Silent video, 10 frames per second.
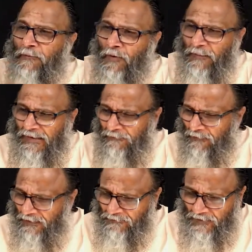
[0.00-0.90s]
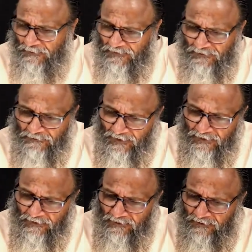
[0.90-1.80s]
The moment wife comes in
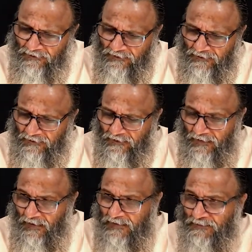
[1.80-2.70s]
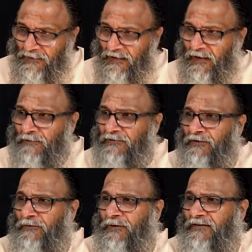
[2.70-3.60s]
front, husband
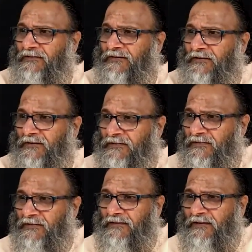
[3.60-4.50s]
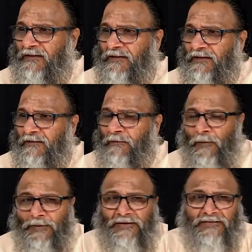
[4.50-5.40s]
comes into existence.
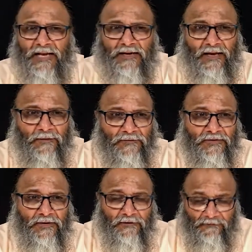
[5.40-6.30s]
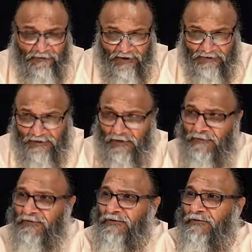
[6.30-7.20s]
Moment son comes,
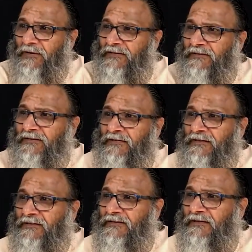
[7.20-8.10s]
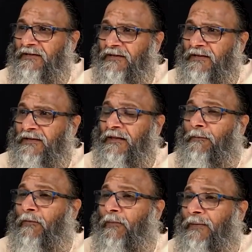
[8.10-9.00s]
father comes into existence.
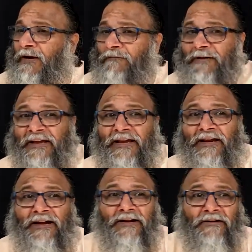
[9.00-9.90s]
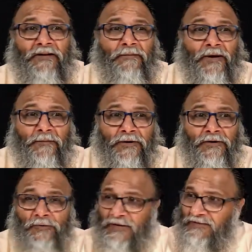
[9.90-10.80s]
The moment waking and dream
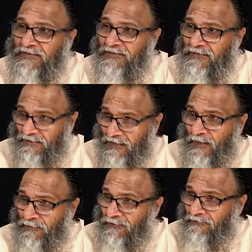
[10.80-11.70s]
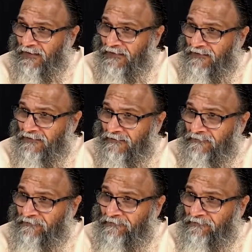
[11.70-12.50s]
come into exist come in front.